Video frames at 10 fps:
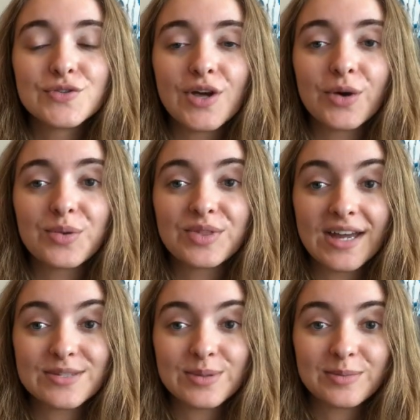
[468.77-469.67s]
So
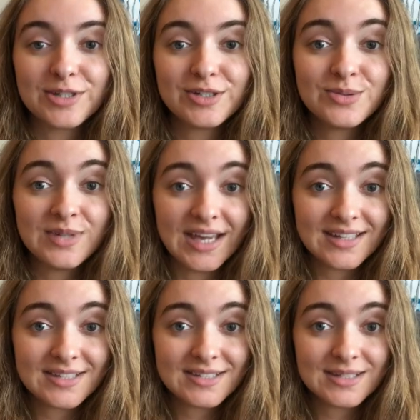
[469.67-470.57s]
that's what I'm gonna do
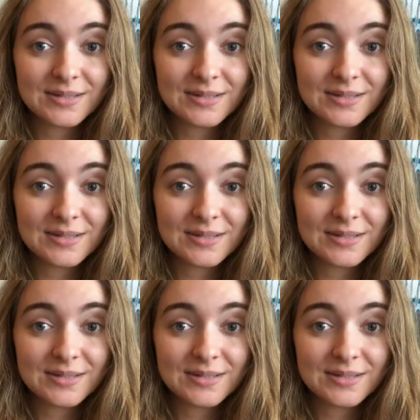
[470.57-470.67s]
next.